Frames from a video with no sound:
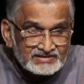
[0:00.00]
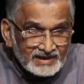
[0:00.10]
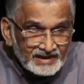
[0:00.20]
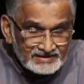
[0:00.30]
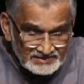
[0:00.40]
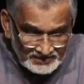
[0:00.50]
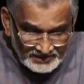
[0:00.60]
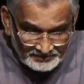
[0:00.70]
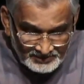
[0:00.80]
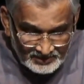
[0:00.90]
hands
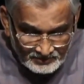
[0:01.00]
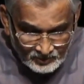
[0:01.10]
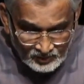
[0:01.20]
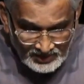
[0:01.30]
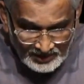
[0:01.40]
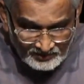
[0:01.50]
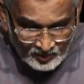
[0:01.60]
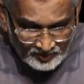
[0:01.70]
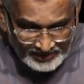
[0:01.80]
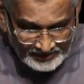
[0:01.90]
in Bhudan
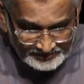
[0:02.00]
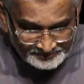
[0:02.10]
movement,